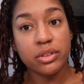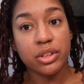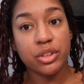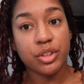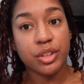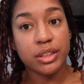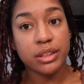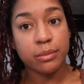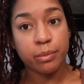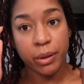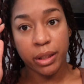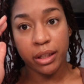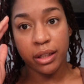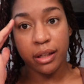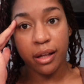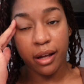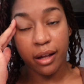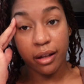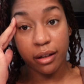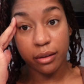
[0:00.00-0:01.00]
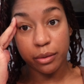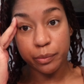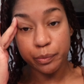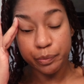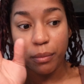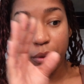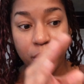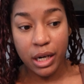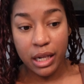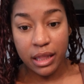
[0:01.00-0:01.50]
to just be like
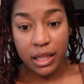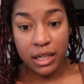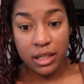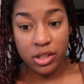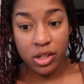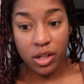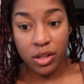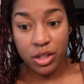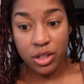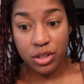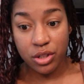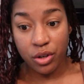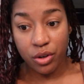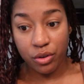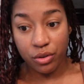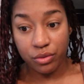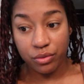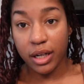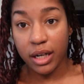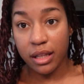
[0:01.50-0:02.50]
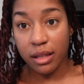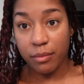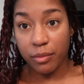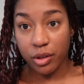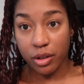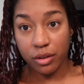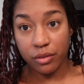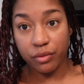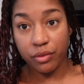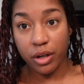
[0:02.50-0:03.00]
putting things on the stove, letting them
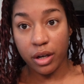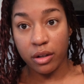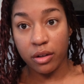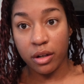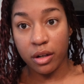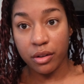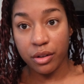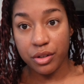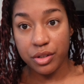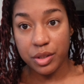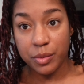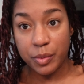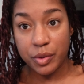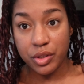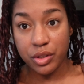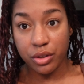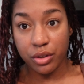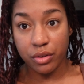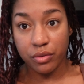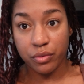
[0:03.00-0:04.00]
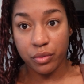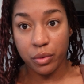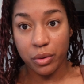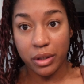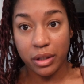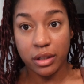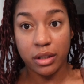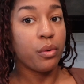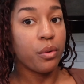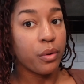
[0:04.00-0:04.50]
cook for how long they're supposed to cook
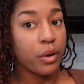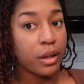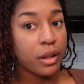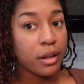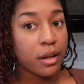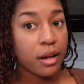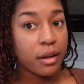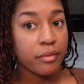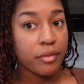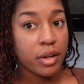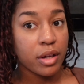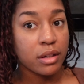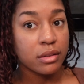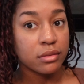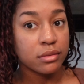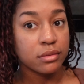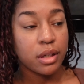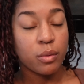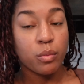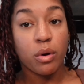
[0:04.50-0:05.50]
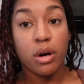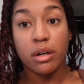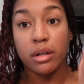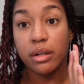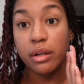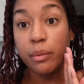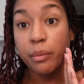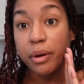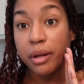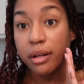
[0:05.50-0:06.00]
for, or in the oven, and
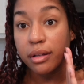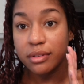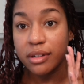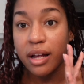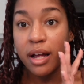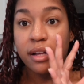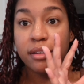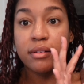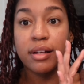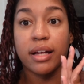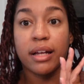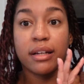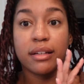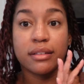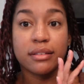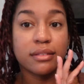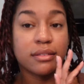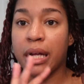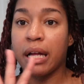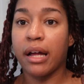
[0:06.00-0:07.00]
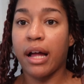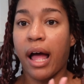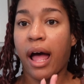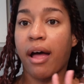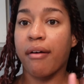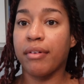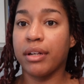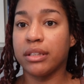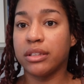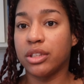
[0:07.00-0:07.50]
walking away. Not like
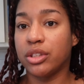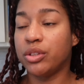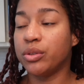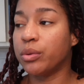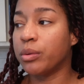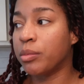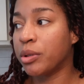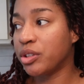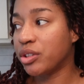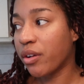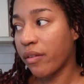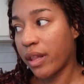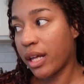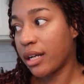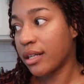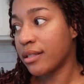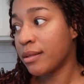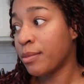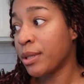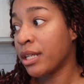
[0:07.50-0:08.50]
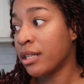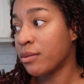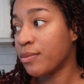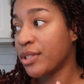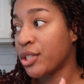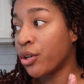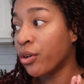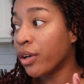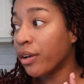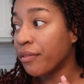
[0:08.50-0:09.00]
having to do a bunch of things, because we
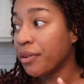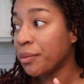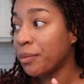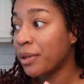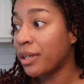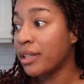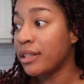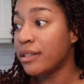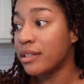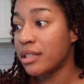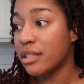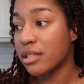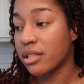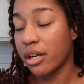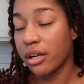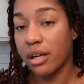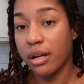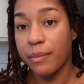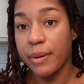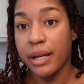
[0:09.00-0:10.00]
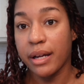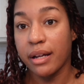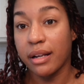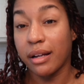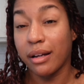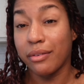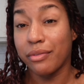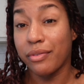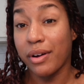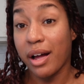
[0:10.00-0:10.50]
told everyone to start coming at
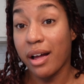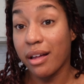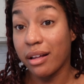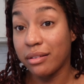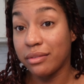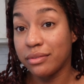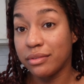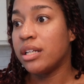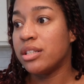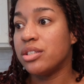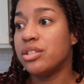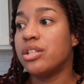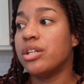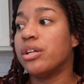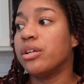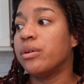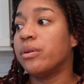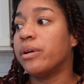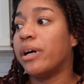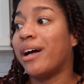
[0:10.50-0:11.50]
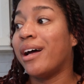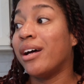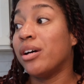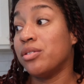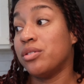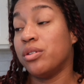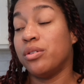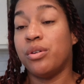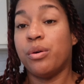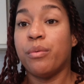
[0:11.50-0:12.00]
like 5, and so I
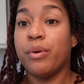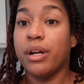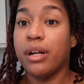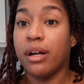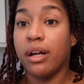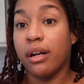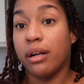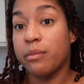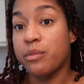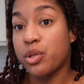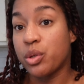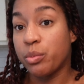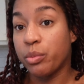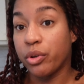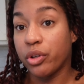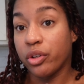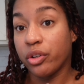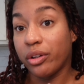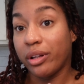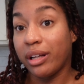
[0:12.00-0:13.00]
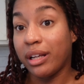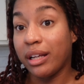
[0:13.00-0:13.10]
also don't want to get up super early